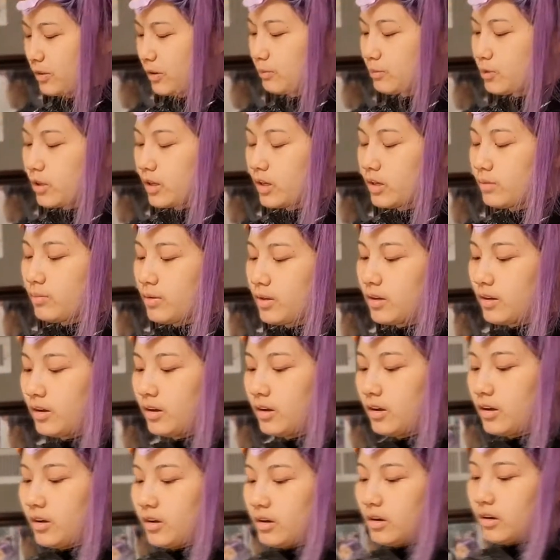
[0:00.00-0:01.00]
I'm trying to be
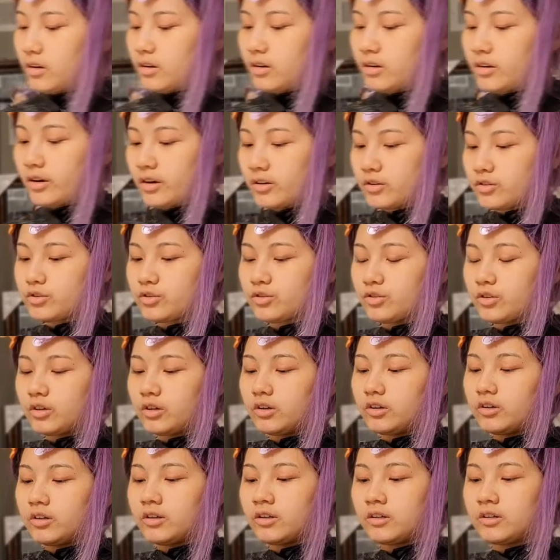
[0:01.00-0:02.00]

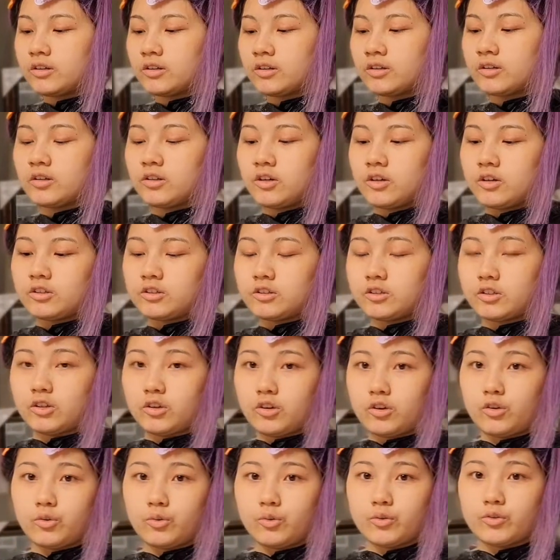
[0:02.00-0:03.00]
natural.
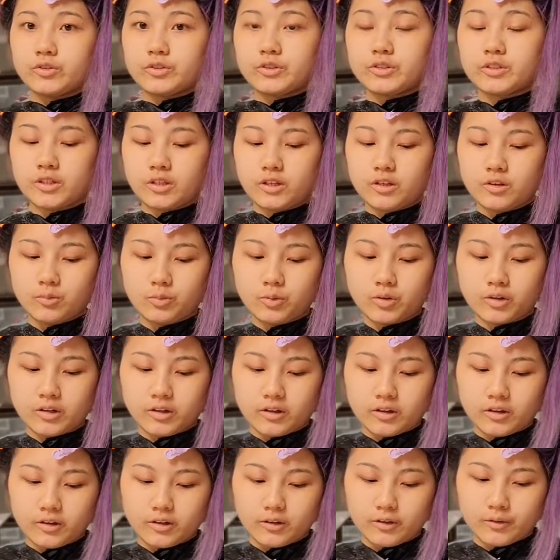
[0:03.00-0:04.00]
So we'll see what
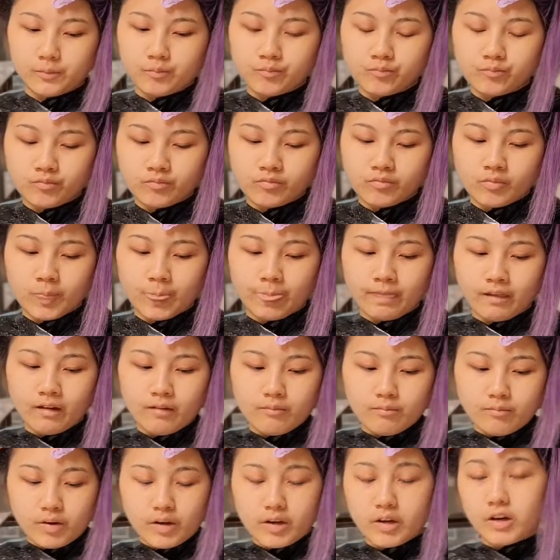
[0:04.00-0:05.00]

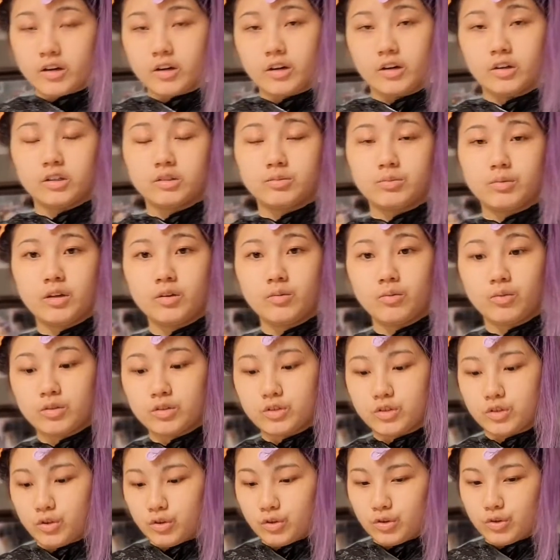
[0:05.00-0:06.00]
my hair tells me what
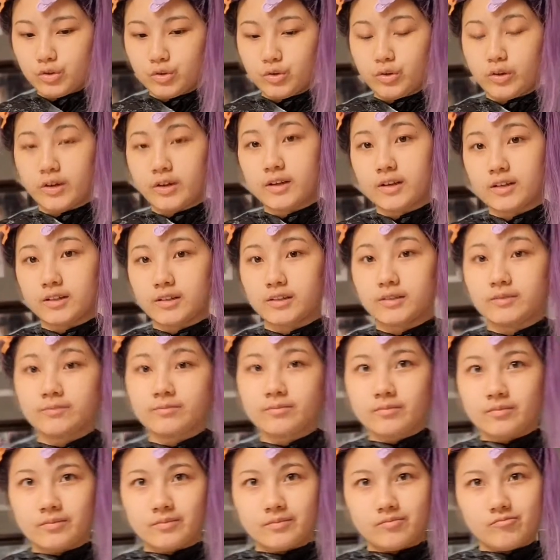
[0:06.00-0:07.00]
to do,
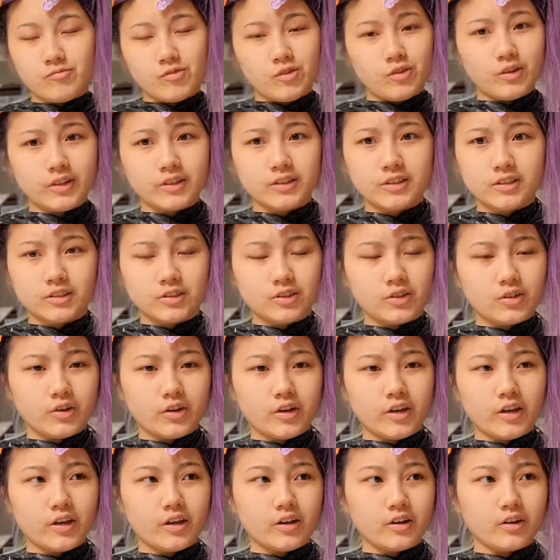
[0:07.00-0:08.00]
and you listen to
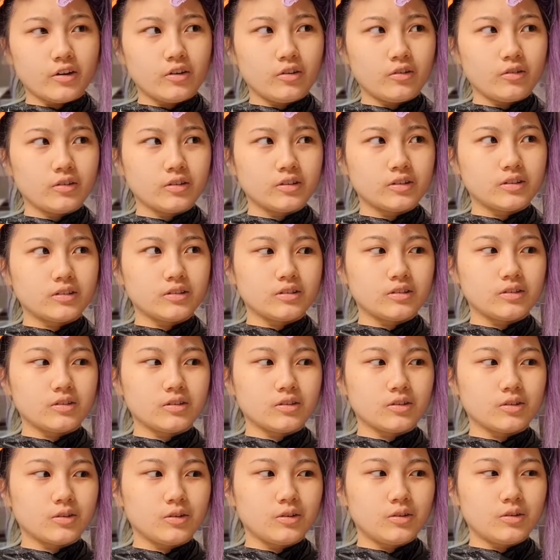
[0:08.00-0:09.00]
your hair. You don't listen
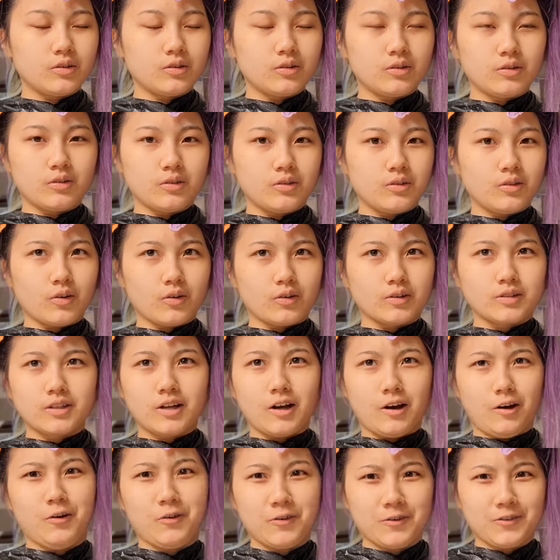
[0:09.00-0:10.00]
to
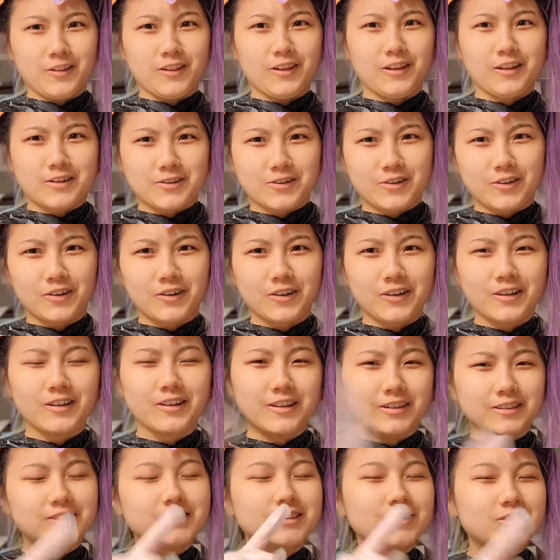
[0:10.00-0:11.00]
yourself, literally.
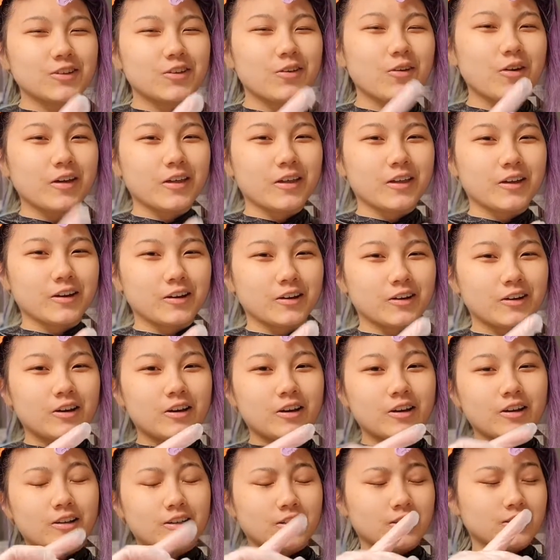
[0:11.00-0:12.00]
Listen to your hair,
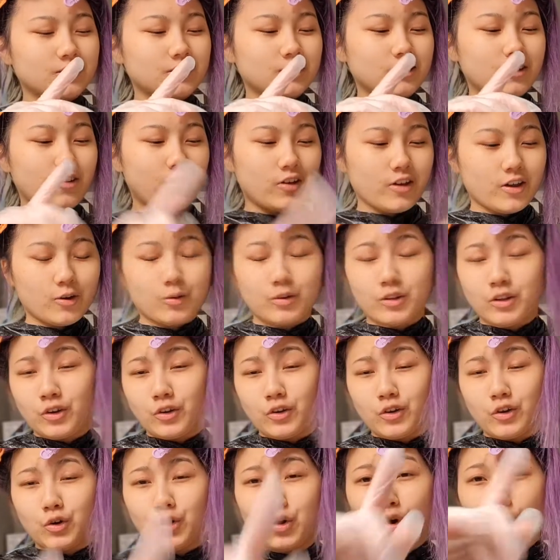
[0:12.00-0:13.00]
because your hair will
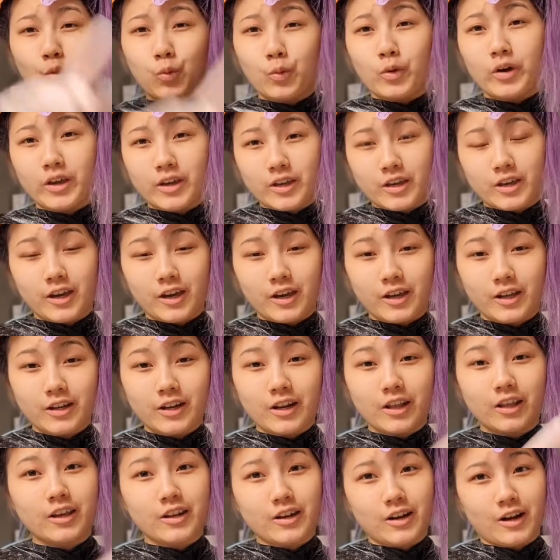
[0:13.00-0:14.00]
tell you what it can
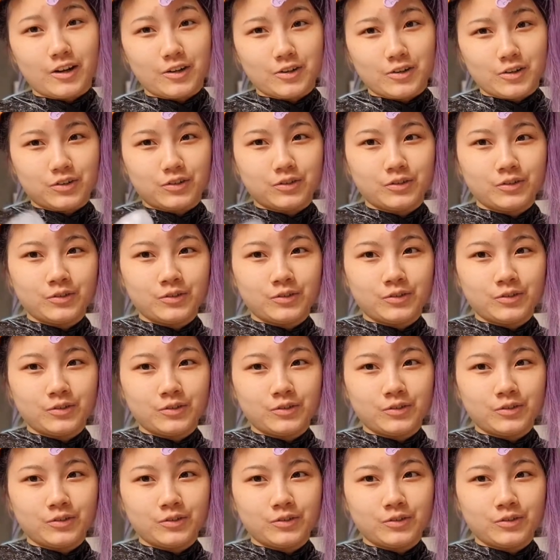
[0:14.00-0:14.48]
and cannot do.